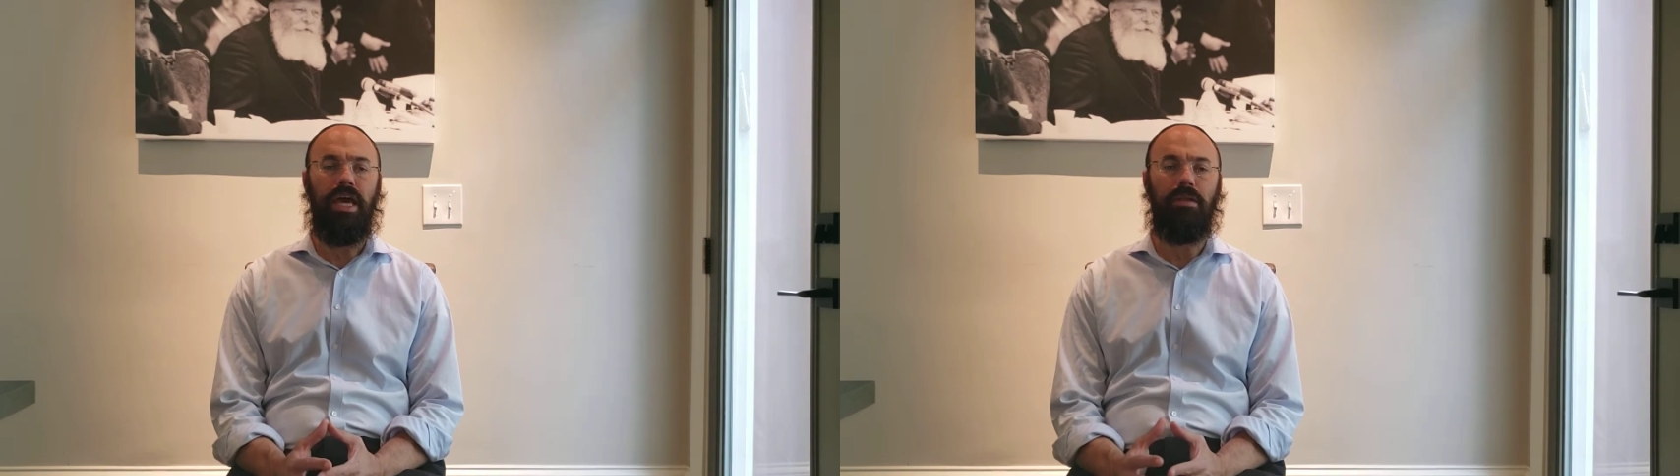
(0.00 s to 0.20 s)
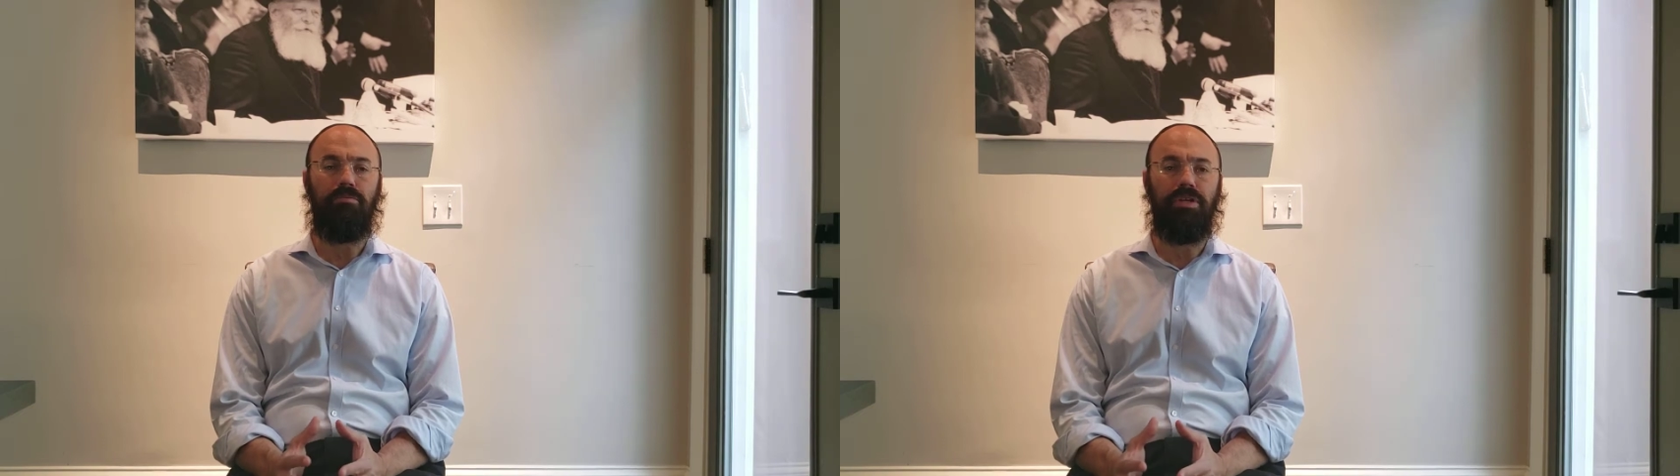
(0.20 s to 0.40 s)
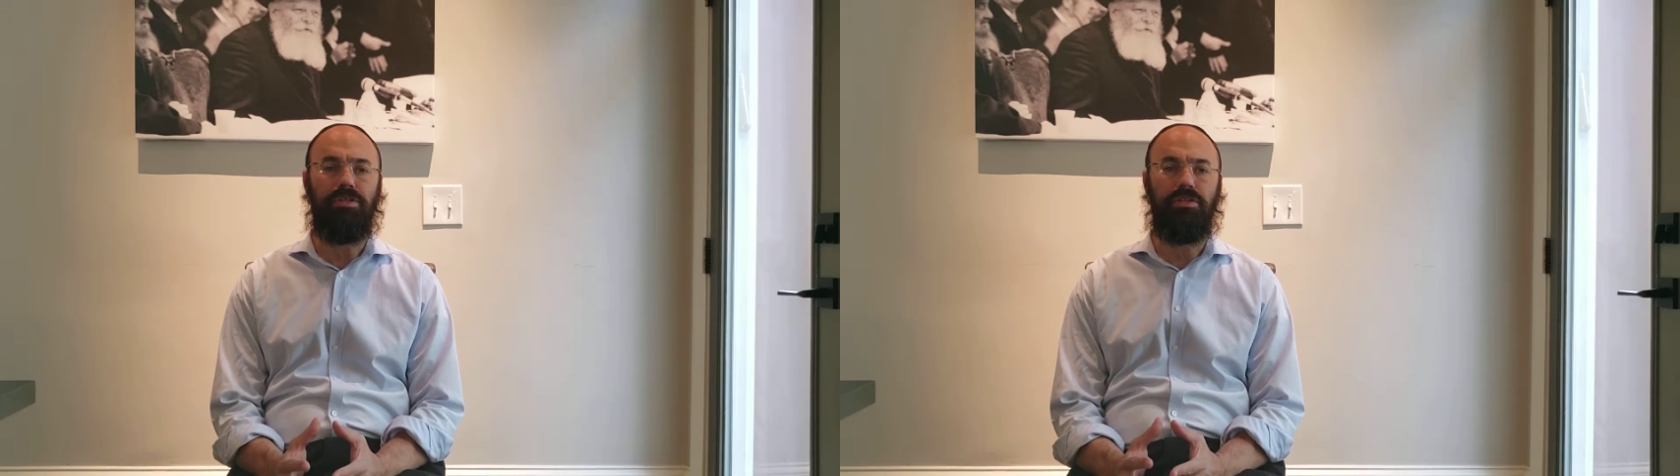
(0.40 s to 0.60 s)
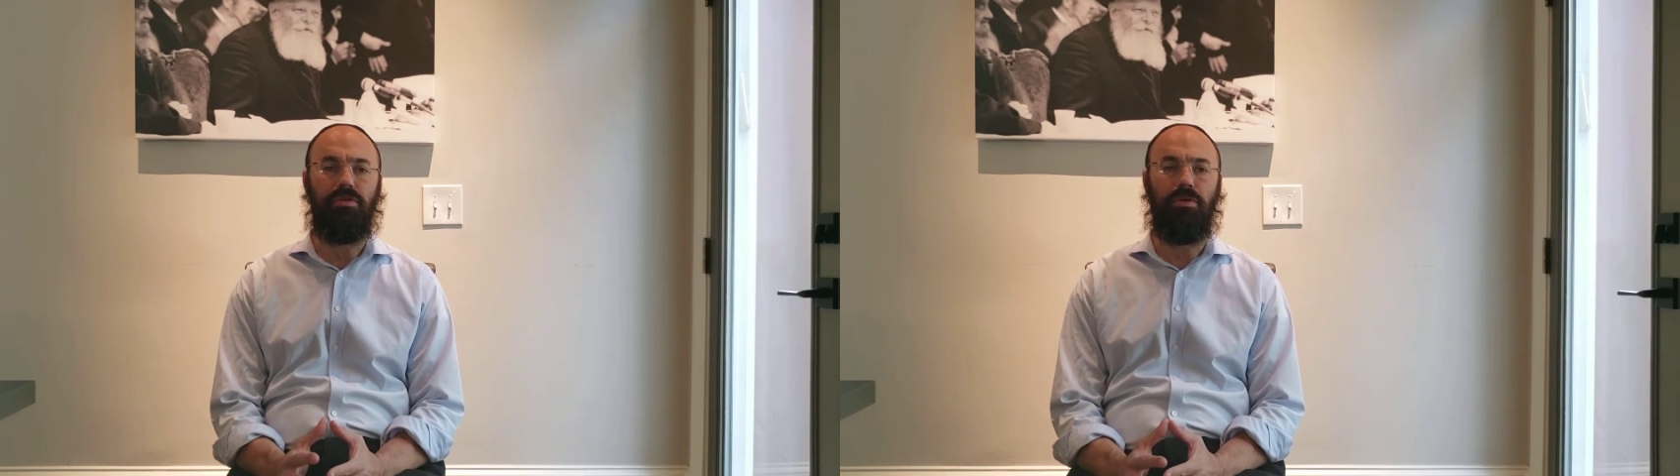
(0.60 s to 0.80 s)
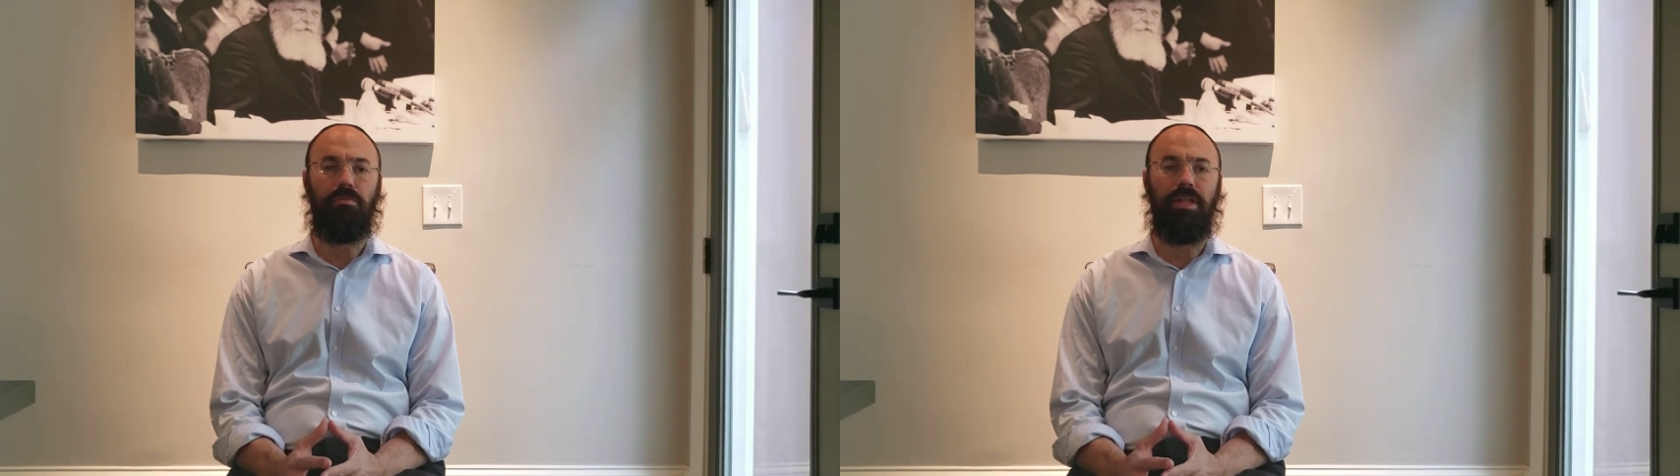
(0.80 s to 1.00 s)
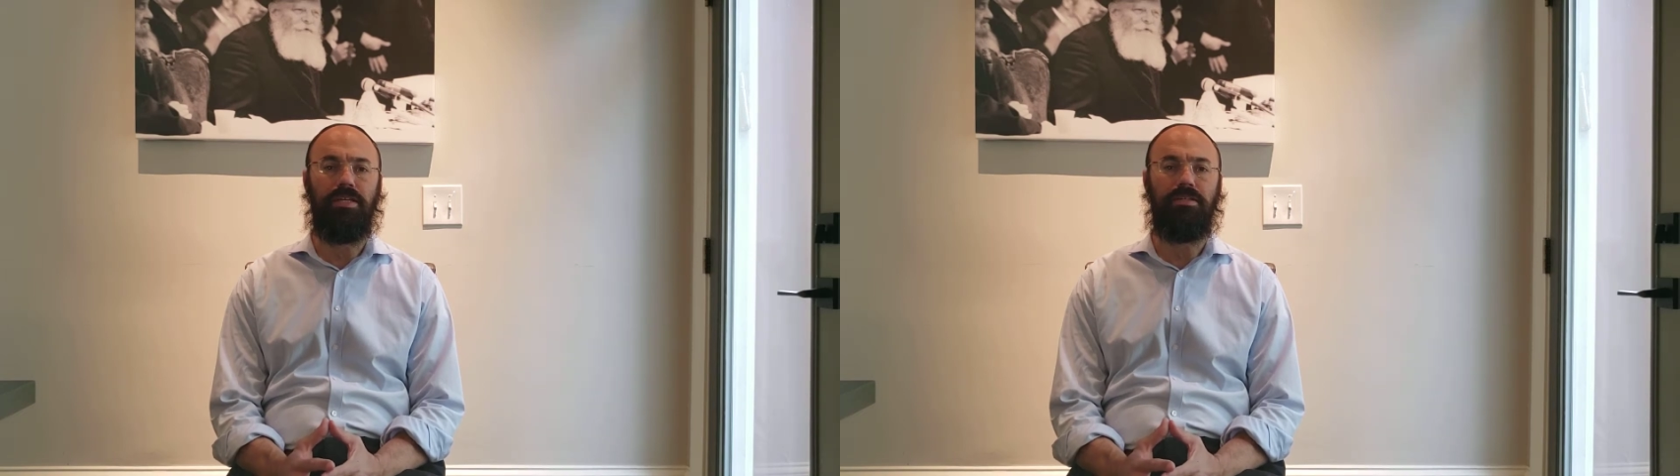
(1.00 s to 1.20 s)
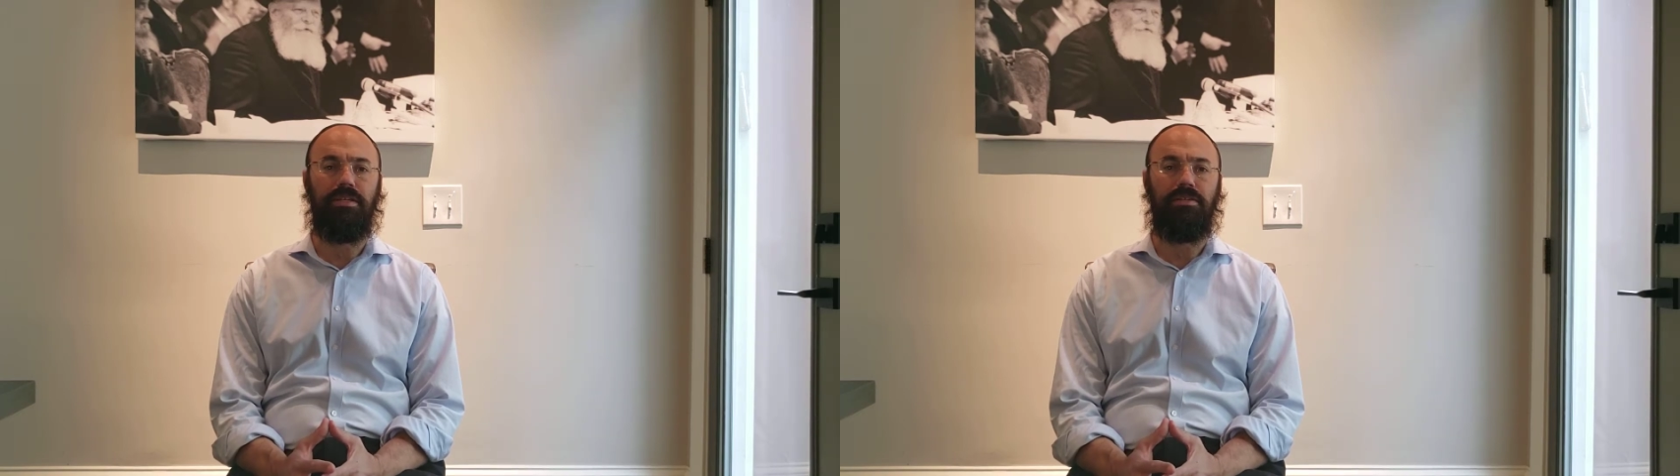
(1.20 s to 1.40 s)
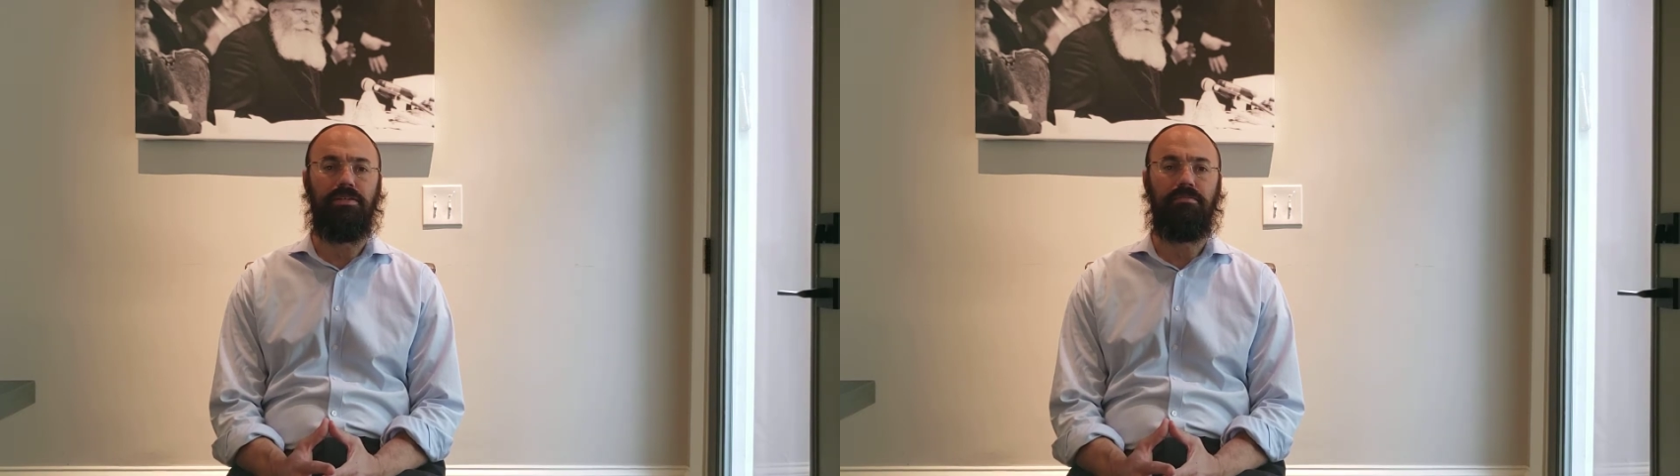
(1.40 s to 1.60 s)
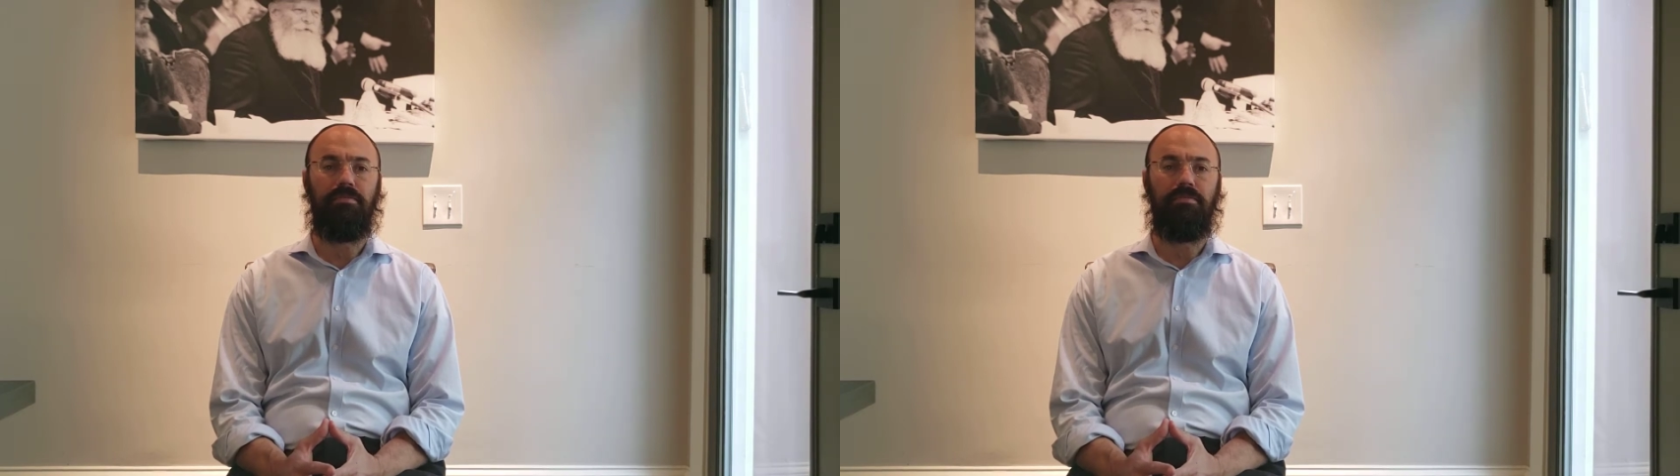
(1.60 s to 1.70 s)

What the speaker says: and brings us all the blessings.